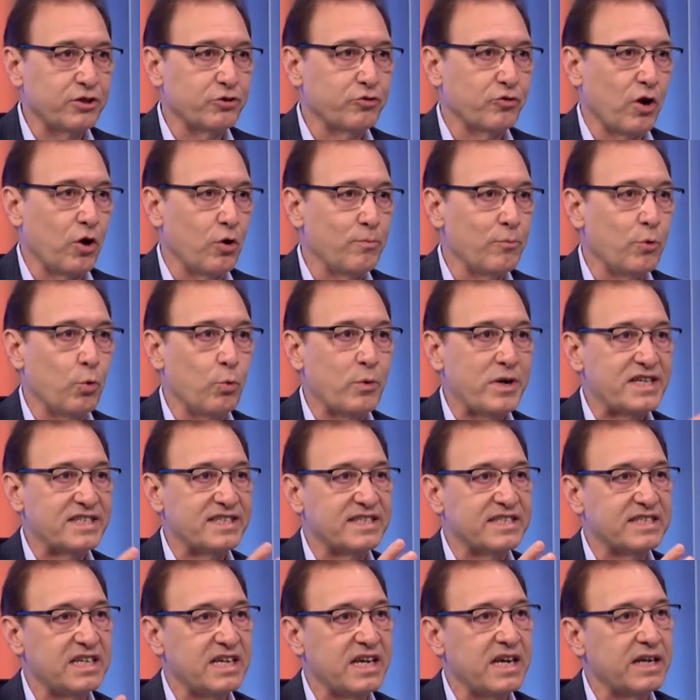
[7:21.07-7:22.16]
syndrome. Wow.
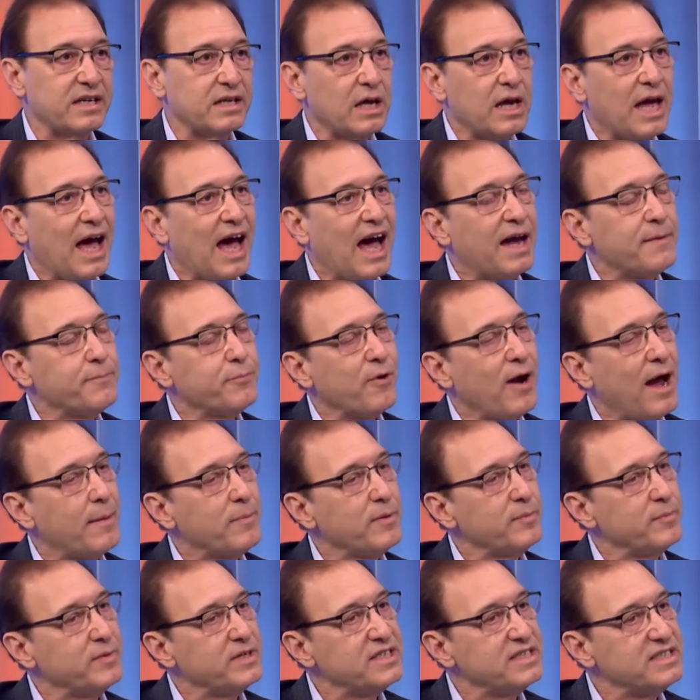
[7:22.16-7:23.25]
We see it. I
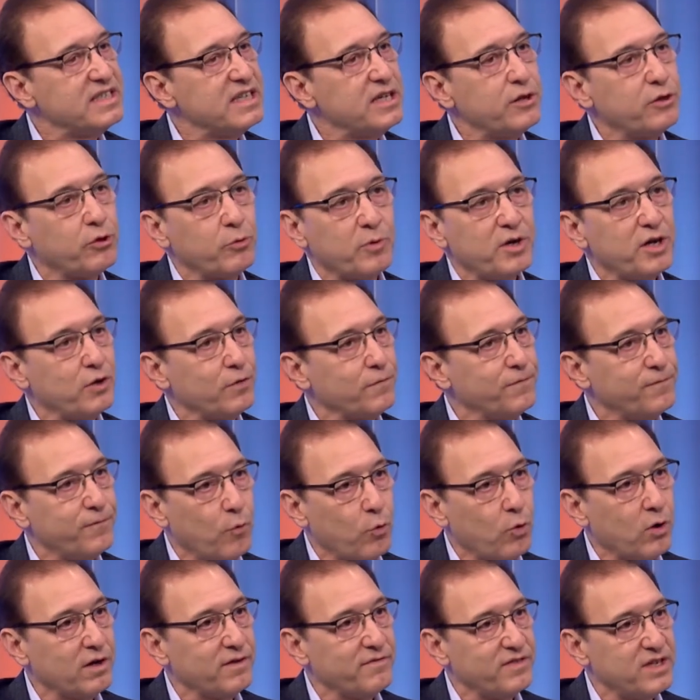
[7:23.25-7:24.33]
probably see 3 or
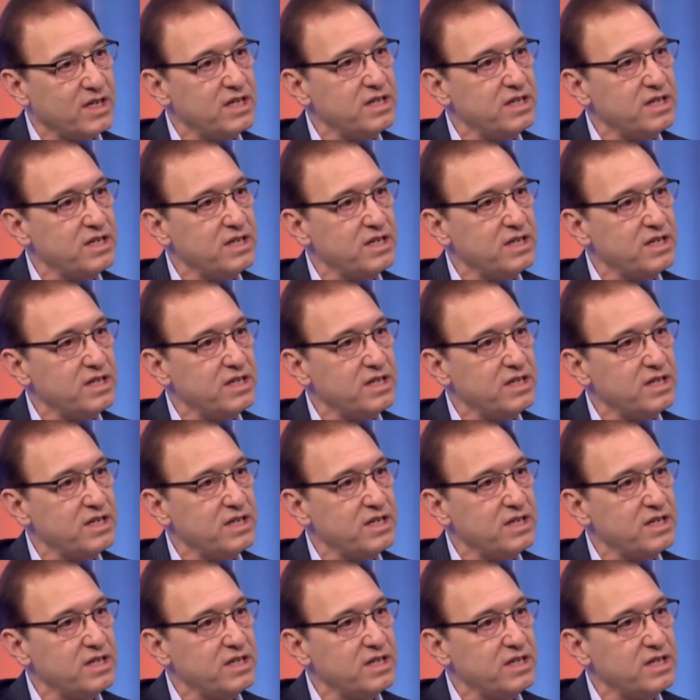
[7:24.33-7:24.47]
4